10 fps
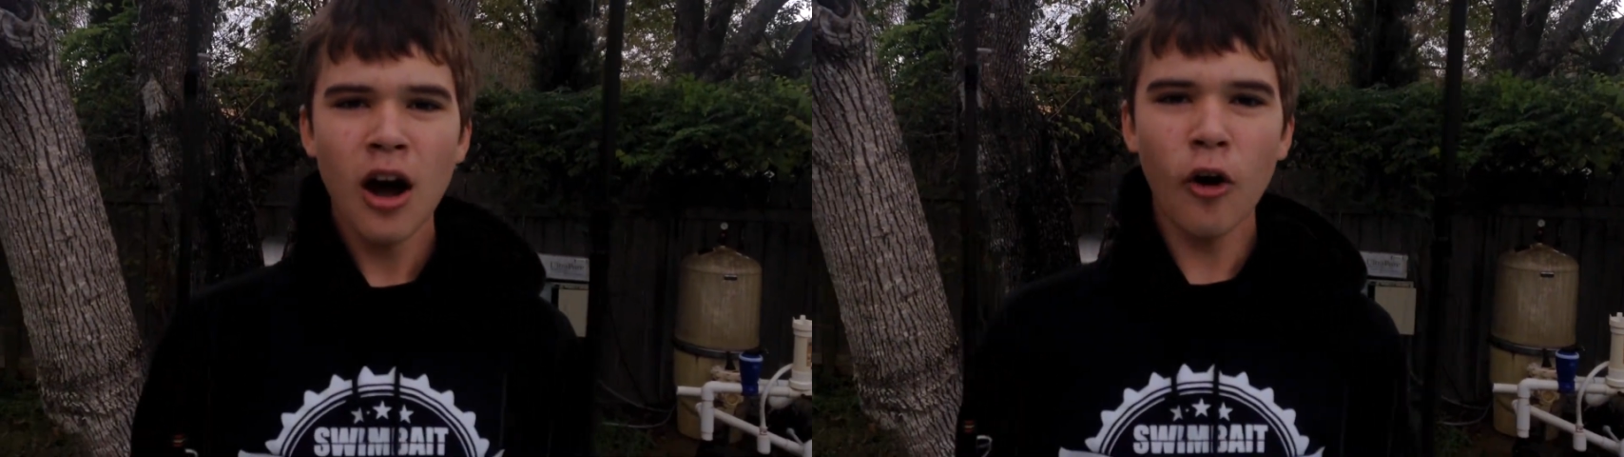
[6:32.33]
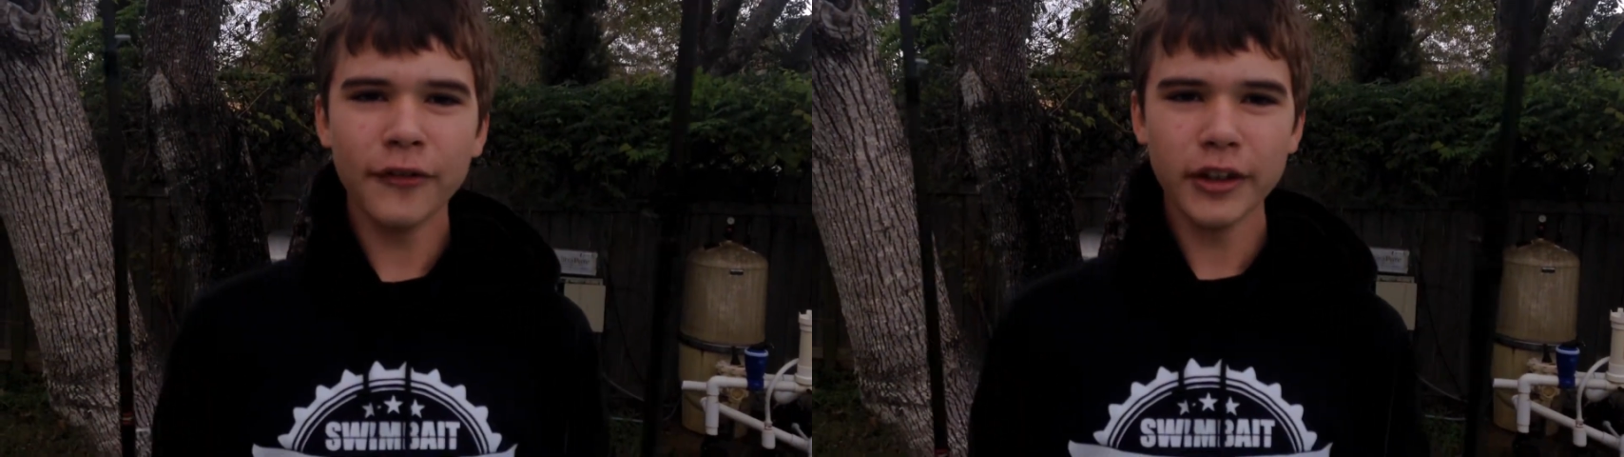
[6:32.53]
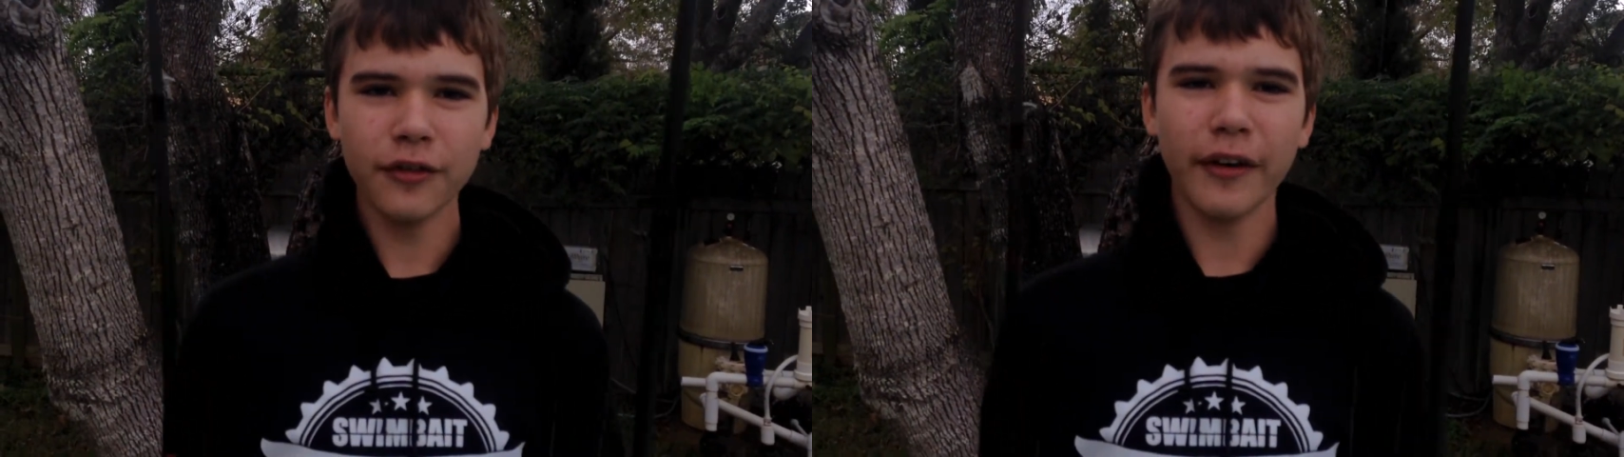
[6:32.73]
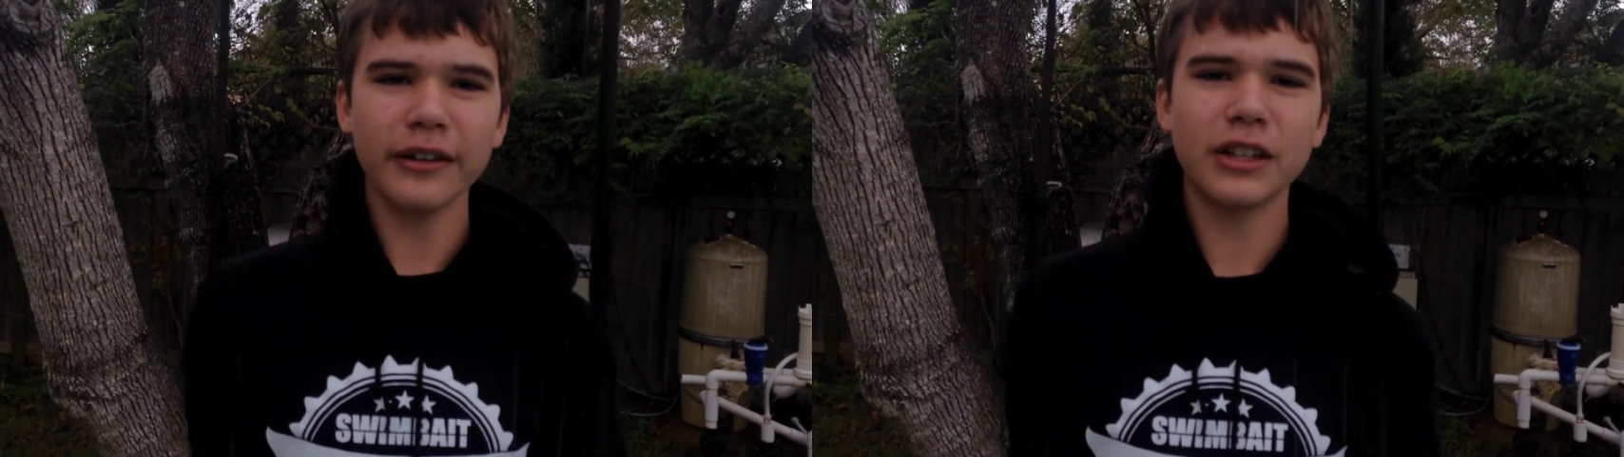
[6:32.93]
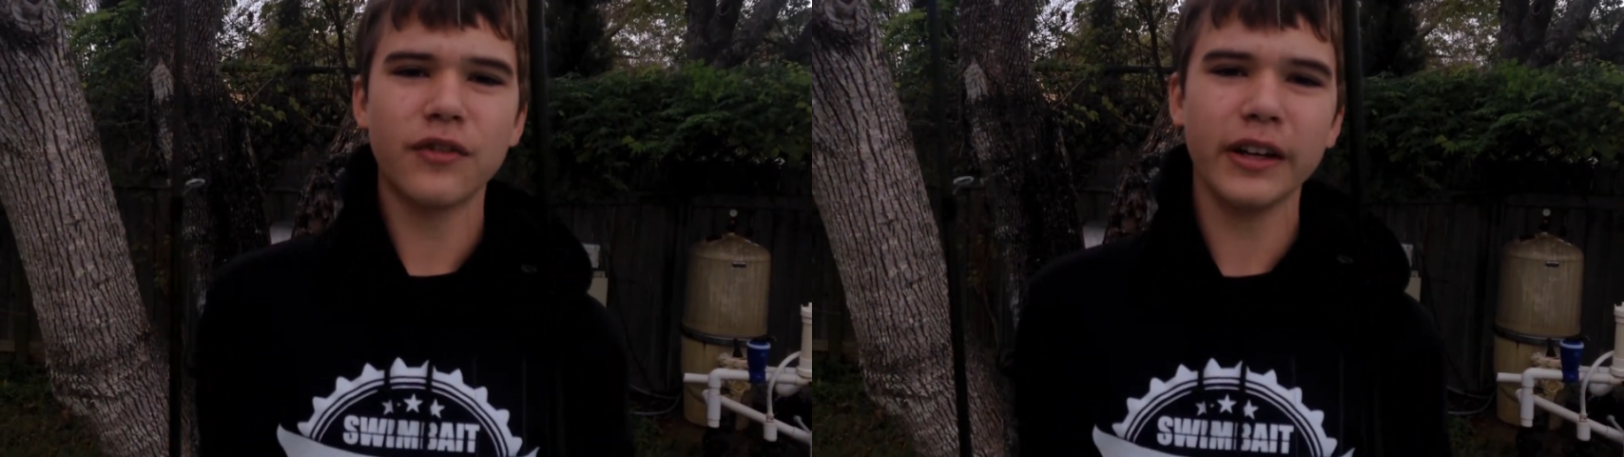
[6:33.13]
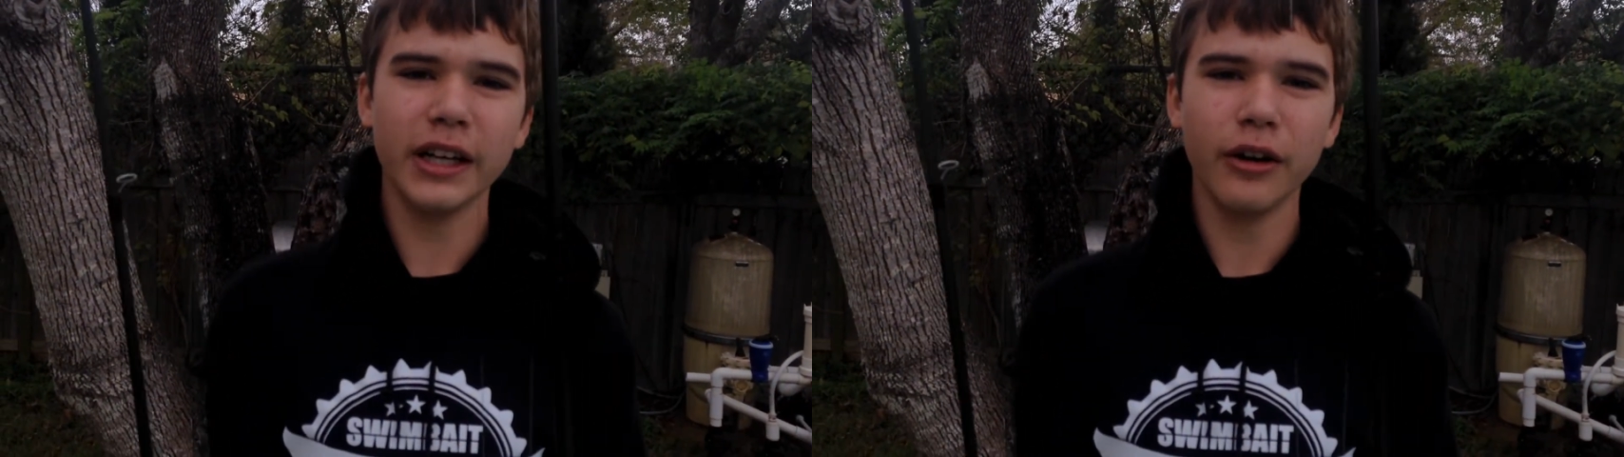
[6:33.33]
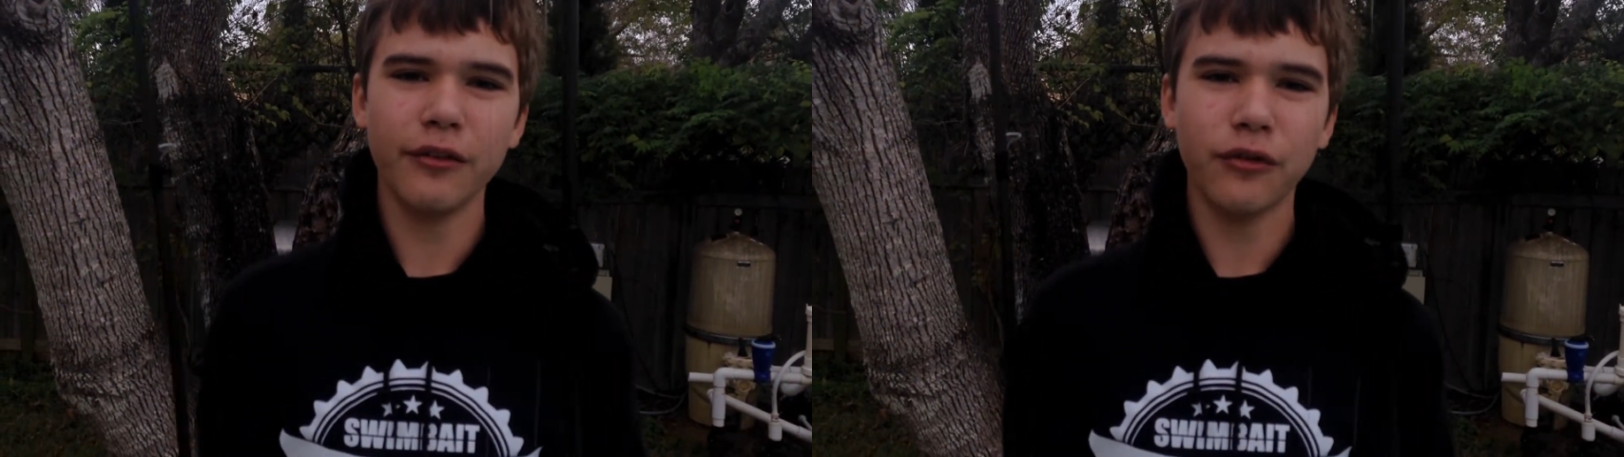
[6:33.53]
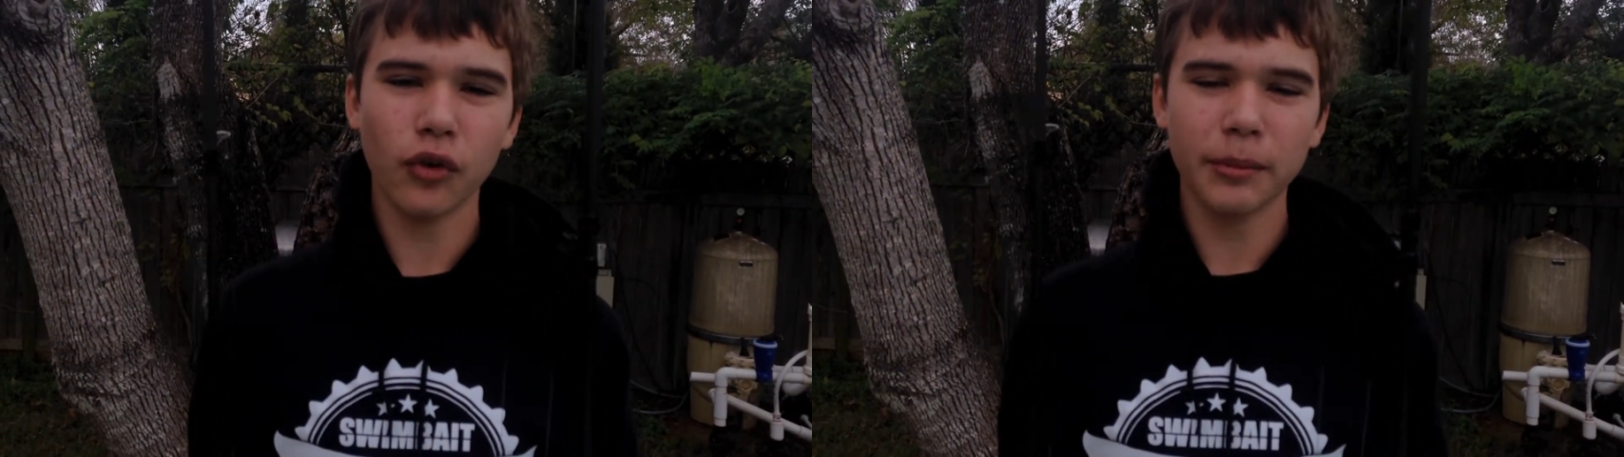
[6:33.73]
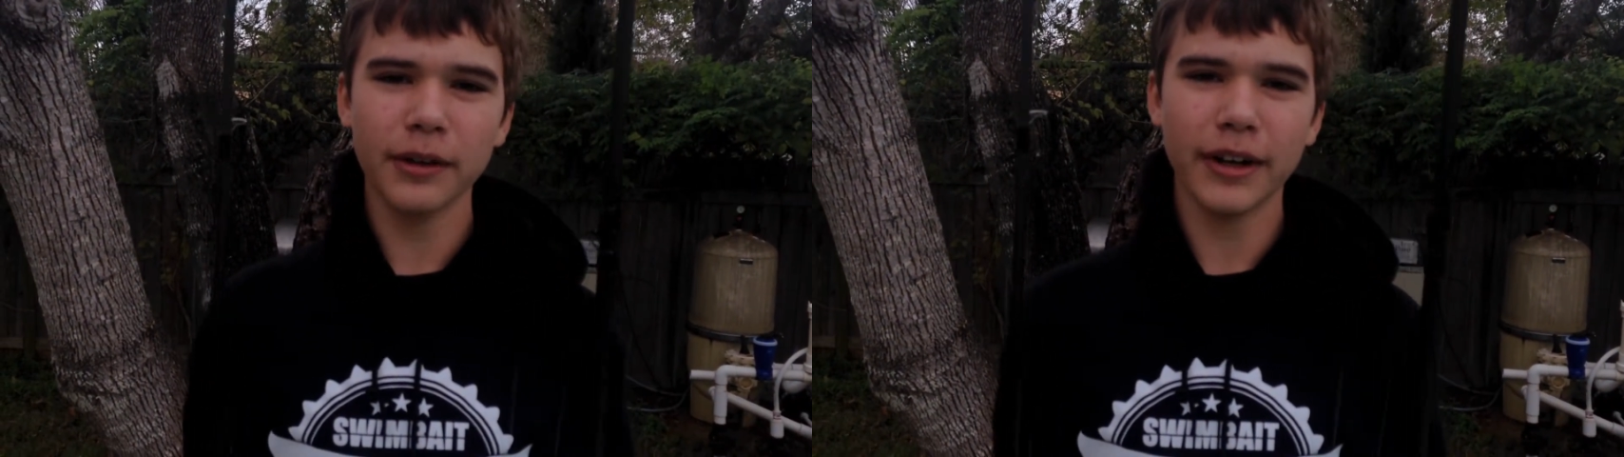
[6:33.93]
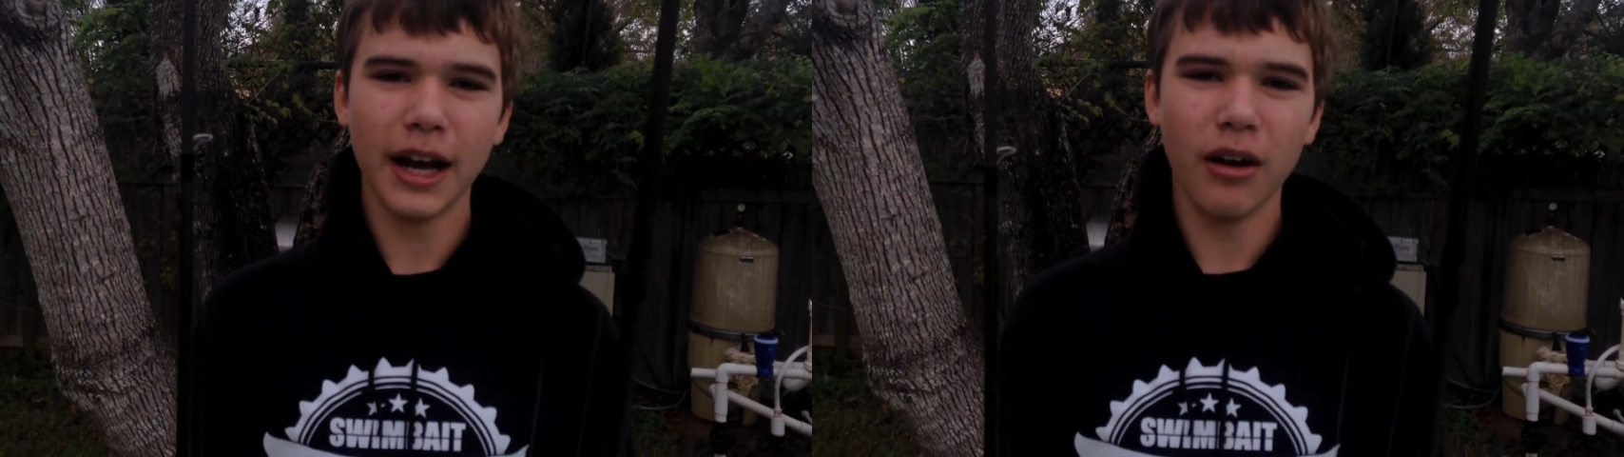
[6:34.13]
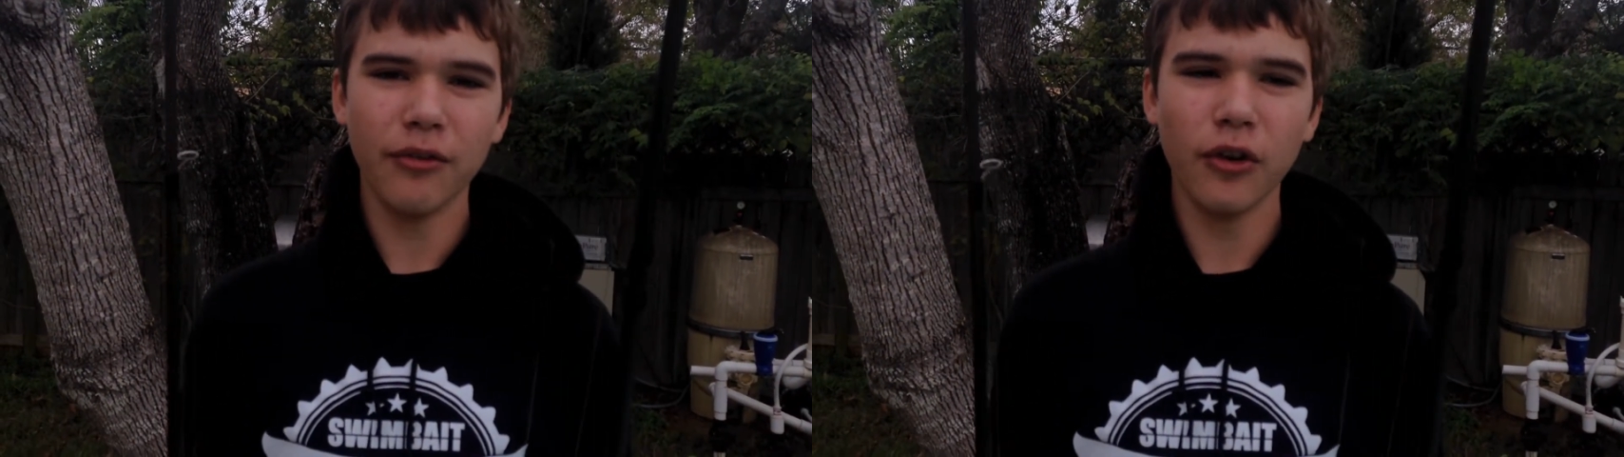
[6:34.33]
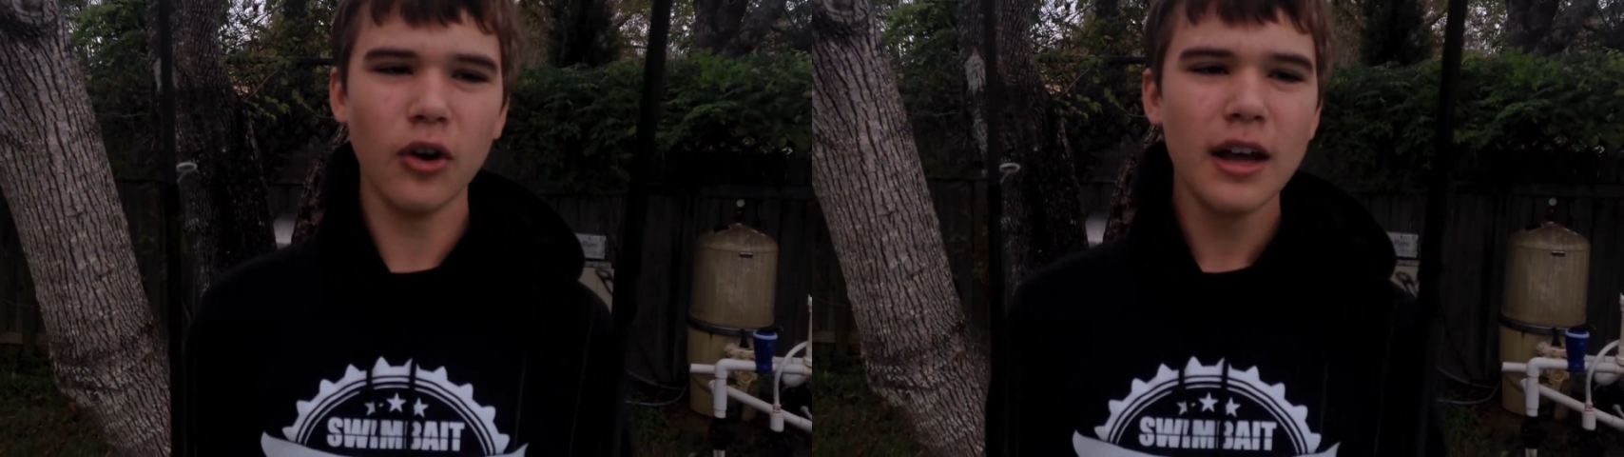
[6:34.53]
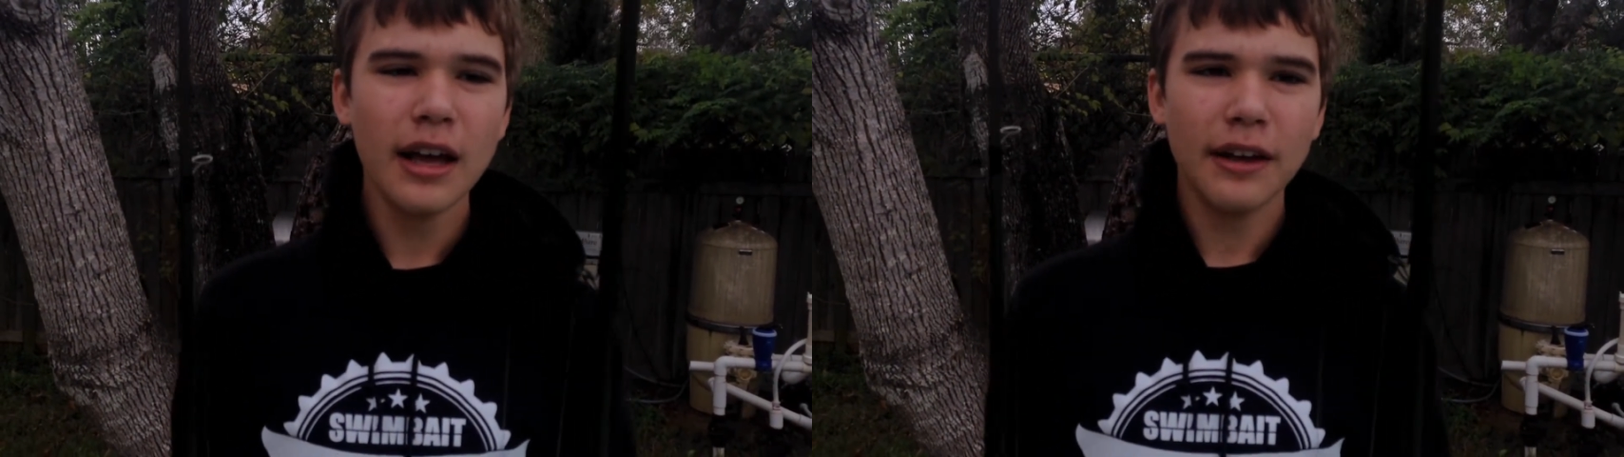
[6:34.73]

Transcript: Hopefully you found this video informative and helpful.